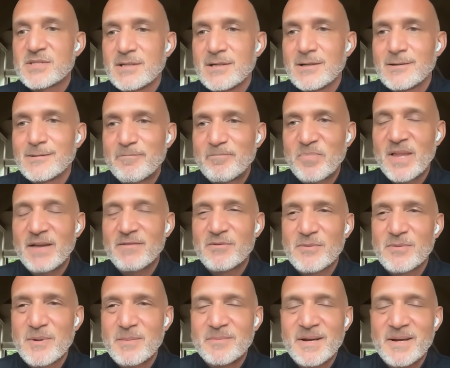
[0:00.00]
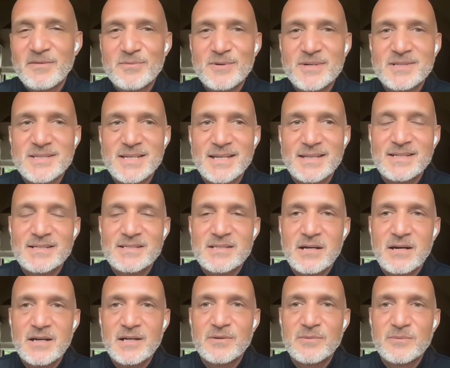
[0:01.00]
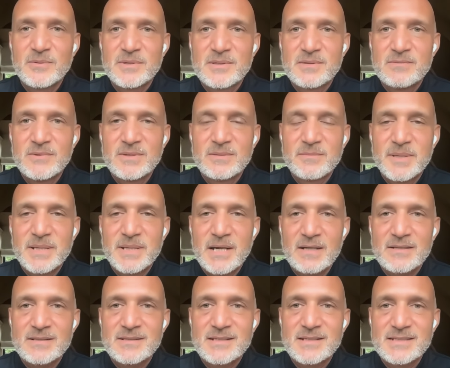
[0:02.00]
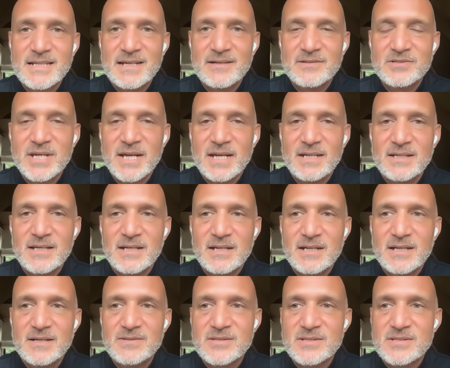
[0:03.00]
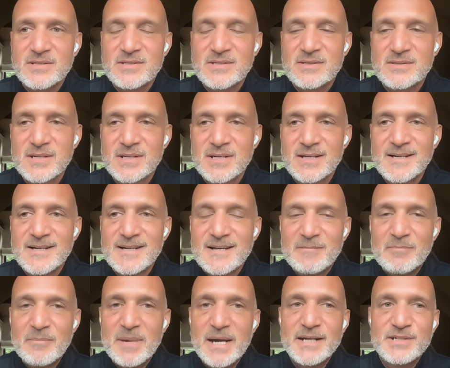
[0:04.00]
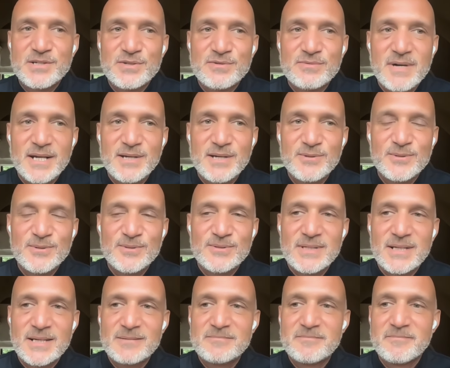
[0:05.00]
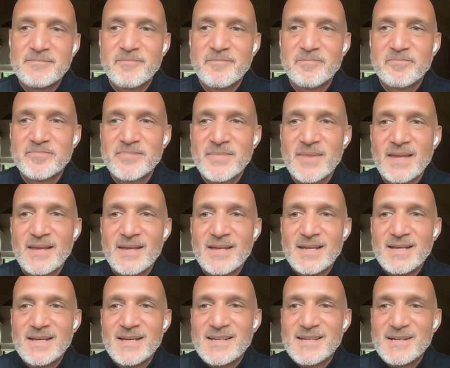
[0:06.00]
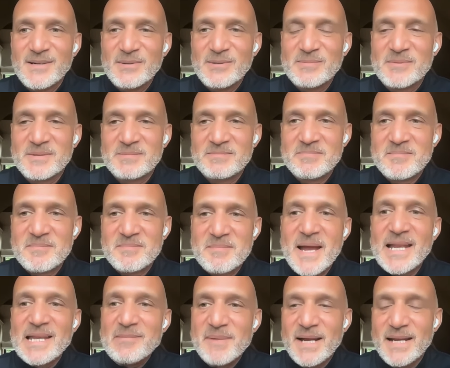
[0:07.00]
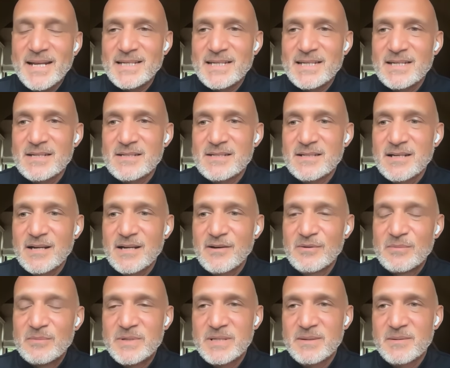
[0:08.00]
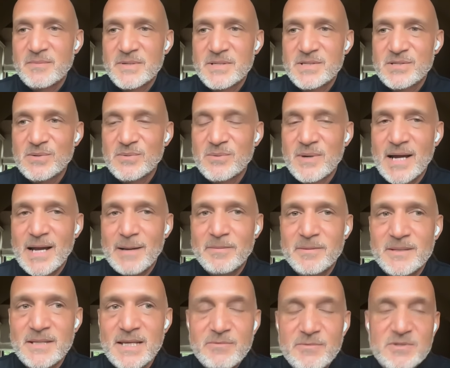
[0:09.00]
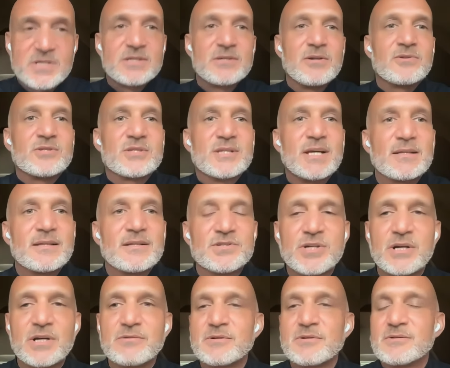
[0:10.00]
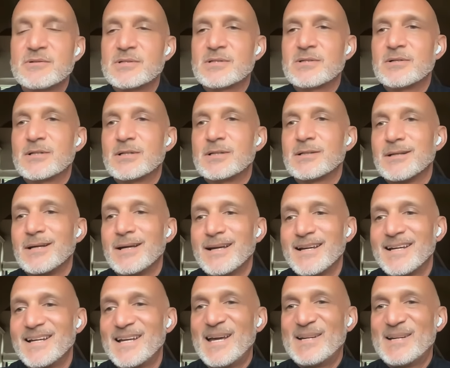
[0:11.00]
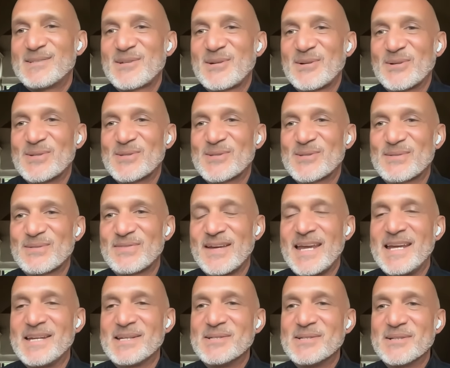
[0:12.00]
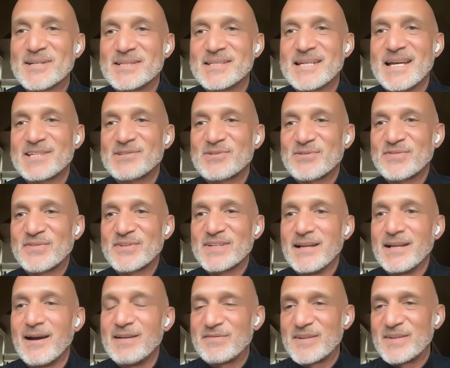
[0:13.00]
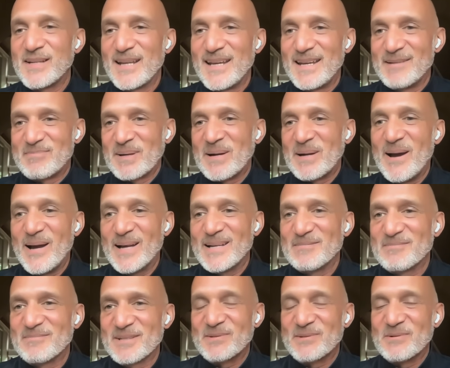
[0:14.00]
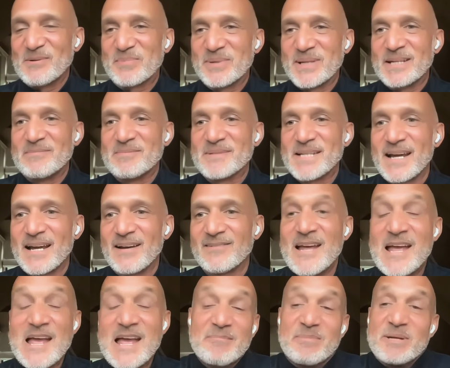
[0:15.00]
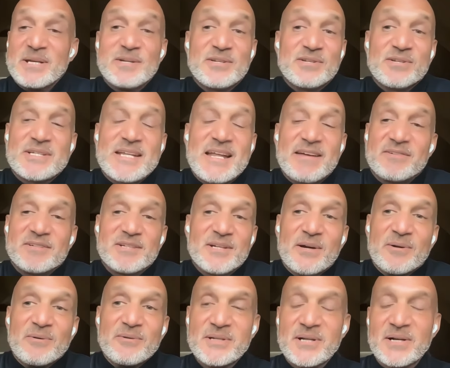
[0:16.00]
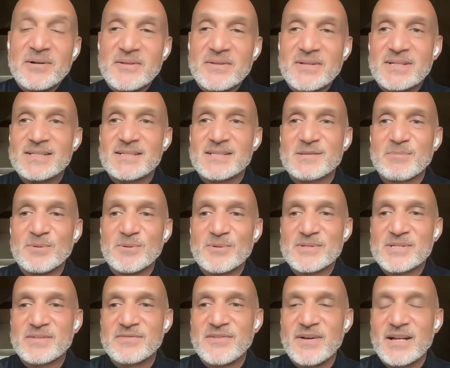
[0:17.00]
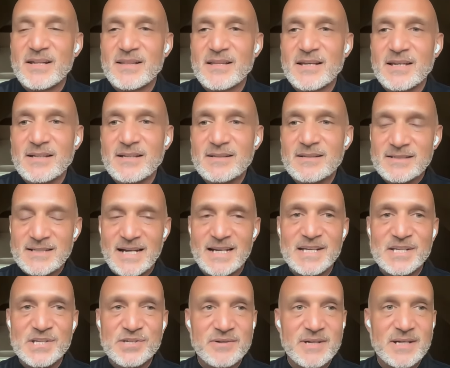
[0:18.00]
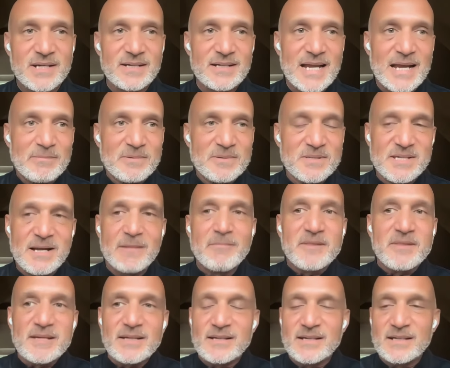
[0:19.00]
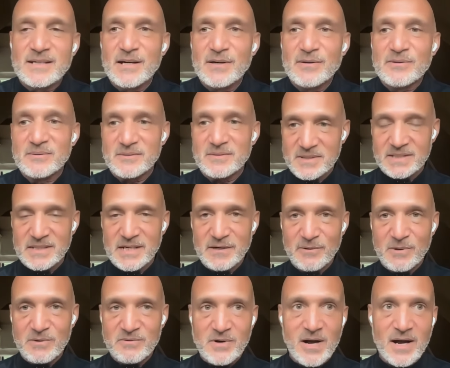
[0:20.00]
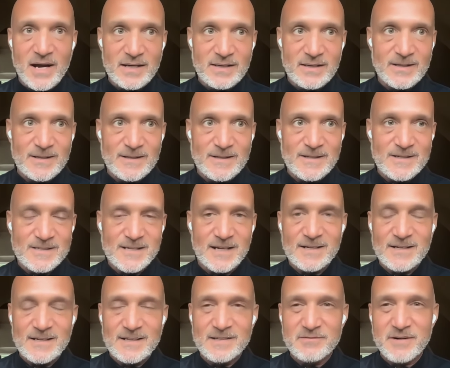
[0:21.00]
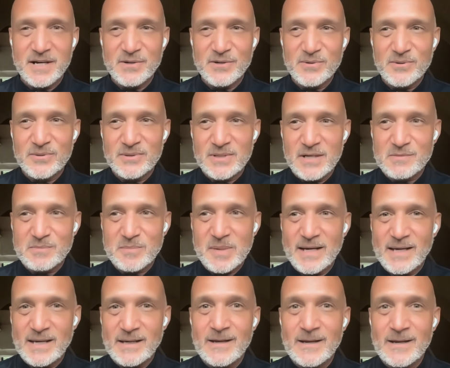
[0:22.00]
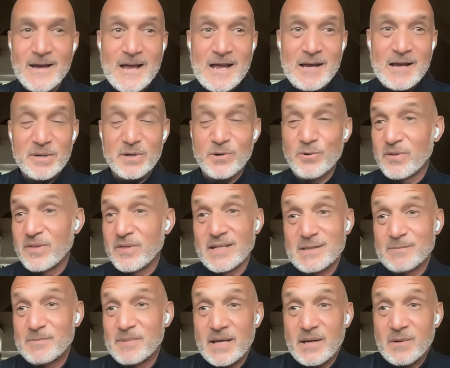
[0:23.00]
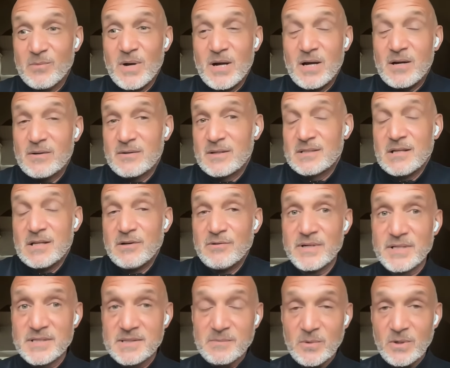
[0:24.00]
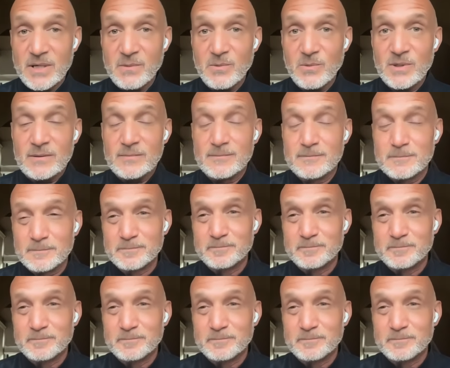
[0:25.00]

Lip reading: You know, everyone said that Tiger would be hunting down Jack Nicklaus's majors record. You know, many years ago, and we saw what happened there. Which is not to say that Joe Root has got a sort of hidden catastrophe life behind him that'll bring him down. But you just never know. You know, that sport is a funny thing. An injury can happen. Something can go awry, and then suddenly the record goes begging. But all things being well, there's no reason why he wouldn't.